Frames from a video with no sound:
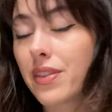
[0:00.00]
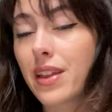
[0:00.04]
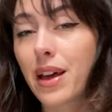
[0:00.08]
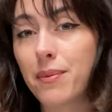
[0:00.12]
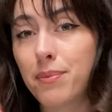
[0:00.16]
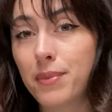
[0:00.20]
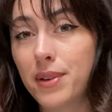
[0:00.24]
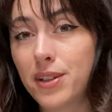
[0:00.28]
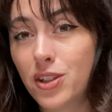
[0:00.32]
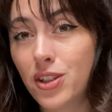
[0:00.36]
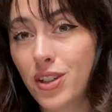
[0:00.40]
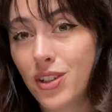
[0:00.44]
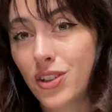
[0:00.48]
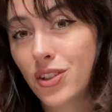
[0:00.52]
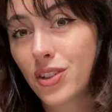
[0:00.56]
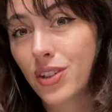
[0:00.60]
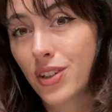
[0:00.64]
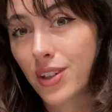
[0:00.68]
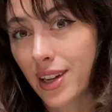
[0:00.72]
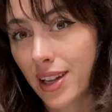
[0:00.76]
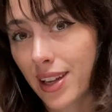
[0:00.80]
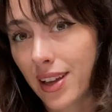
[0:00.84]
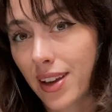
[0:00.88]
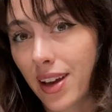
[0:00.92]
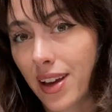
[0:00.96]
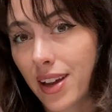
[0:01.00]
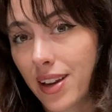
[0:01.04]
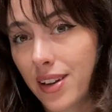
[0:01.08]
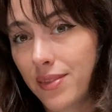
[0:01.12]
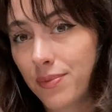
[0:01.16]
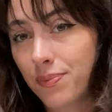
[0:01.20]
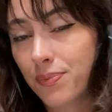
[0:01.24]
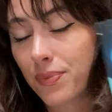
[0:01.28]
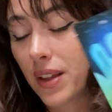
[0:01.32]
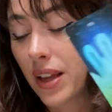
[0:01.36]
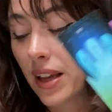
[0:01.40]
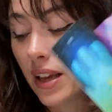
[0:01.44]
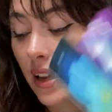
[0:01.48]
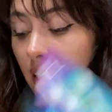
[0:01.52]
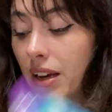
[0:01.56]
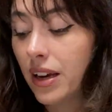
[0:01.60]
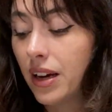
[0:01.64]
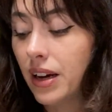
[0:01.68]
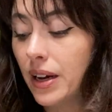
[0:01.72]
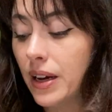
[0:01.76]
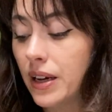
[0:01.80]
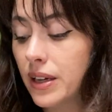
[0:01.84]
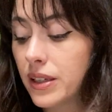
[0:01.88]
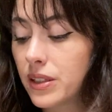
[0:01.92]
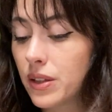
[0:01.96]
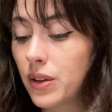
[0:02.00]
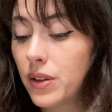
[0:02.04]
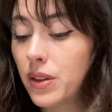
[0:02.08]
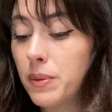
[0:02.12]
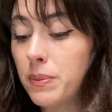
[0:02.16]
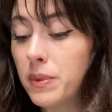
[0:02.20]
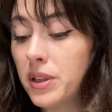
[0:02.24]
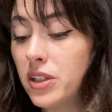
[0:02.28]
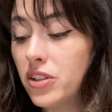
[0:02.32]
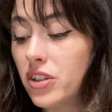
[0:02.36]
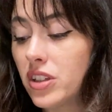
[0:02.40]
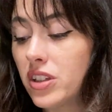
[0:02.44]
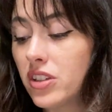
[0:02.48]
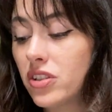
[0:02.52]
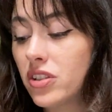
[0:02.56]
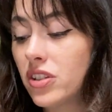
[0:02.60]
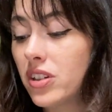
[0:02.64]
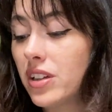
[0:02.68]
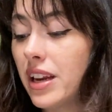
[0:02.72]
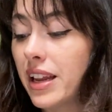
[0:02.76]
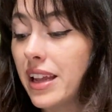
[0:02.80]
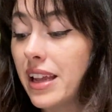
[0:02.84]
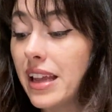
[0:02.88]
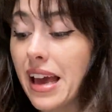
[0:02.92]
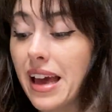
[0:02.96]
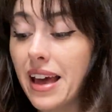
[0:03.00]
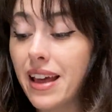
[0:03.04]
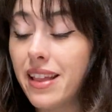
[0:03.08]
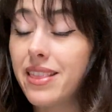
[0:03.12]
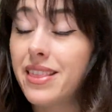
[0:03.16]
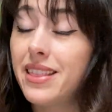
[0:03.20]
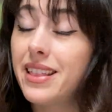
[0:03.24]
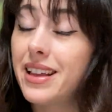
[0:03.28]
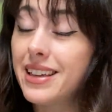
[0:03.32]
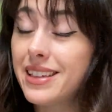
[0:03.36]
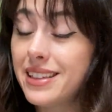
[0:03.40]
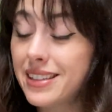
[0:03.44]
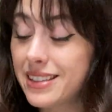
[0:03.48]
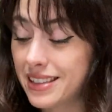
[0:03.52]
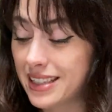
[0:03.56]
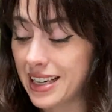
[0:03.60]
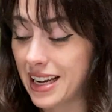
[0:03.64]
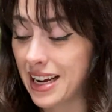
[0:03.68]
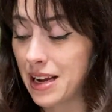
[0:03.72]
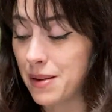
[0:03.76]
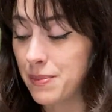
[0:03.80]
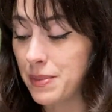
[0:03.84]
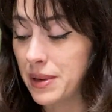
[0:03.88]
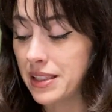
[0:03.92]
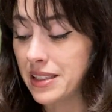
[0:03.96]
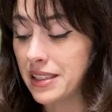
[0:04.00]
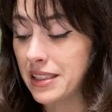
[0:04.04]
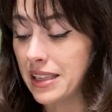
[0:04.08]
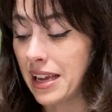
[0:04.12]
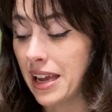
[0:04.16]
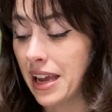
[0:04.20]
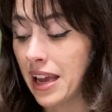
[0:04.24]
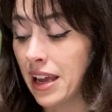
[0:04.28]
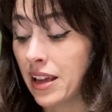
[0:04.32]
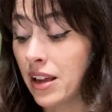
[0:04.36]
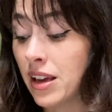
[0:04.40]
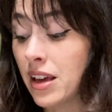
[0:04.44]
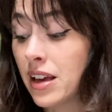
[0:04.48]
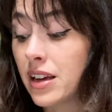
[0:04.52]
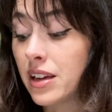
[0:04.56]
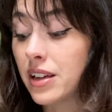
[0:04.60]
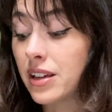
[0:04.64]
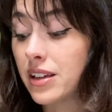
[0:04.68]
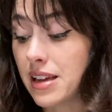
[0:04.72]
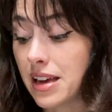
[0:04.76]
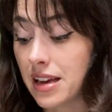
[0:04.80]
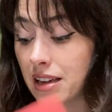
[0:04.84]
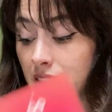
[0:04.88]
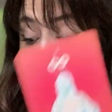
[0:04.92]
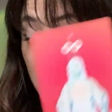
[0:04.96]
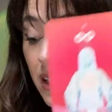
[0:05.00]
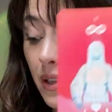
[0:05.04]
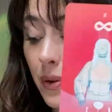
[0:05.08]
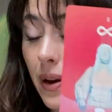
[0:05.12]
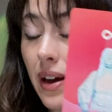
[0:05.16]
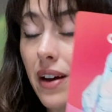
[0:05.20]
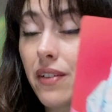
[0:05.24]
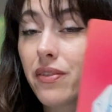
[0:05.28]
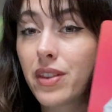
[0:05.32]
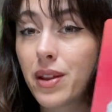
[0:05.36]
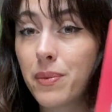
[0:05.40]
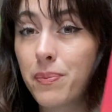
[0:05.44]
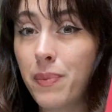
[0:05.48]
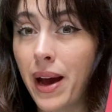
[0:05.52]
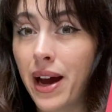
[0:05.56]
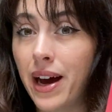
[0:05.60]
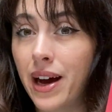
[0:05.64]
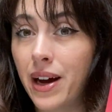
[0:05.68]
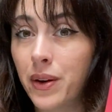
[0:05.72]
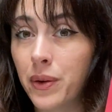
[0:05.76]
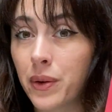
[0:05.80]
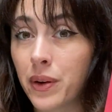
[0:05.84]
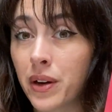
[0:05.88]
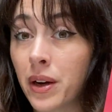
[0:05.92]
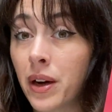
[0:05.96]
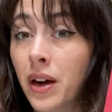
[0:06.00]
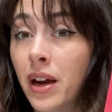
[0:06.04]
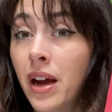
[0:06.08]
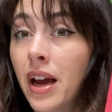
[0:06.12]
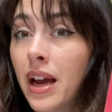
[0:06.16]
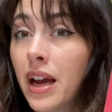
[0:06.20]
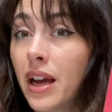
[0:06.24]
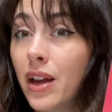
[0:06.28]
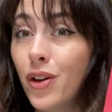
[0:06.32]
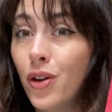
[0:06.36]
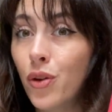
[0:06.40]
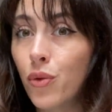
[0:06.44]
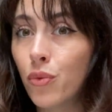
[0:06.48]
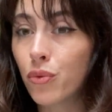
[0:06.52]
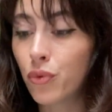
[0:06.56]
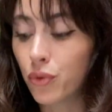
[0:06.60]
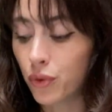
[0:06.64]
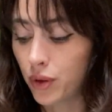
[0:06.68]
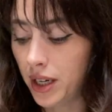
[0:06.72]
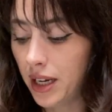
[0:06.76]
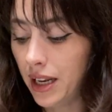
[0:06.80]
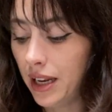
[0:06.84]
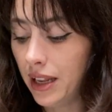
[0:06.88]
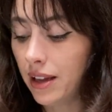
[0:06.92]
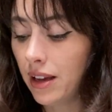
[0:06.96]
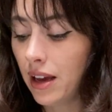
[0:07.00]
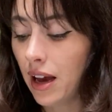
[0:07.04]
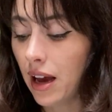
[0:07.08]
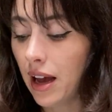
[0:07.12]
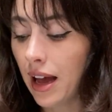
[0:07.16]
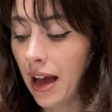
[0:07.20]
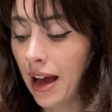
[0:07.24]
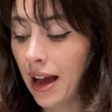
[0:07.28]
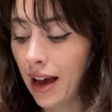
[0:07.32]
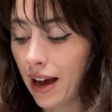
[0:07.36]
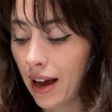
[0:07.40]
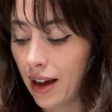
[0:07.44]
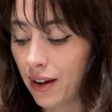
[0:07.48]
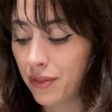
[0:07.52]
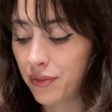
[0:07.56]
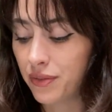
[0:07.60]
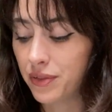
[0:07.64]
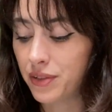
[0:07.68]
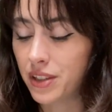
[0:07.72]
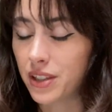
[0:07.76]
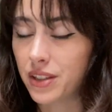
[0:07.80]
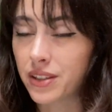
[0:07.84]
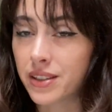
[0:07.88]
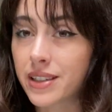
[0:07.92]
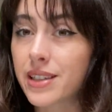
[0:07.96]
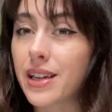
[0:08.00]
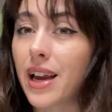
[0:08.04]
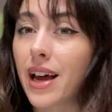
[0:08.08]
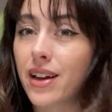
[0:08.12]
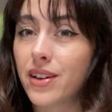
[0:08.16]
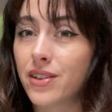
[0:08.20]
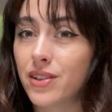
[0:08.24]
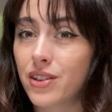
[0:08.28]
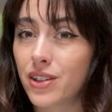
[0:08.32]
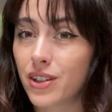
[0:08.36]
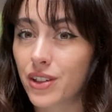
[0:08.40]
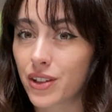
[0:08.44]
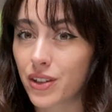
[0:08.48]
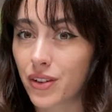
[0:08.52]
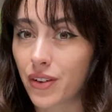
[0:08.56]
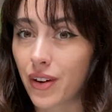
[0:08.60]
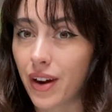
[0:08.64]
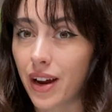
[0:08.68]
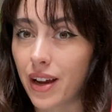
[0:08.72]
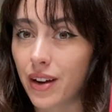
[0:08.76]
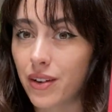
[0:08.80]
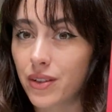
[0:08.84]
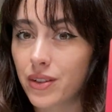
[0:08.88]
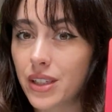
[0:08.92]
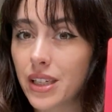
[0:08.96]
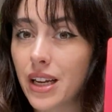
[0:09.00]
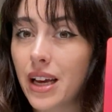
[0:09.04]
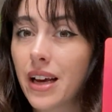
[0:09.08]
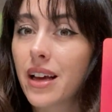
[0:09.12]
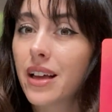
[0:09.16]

that Magician again. So the Magician again this time is saying, yes, you have the power. You really have to stand your ground.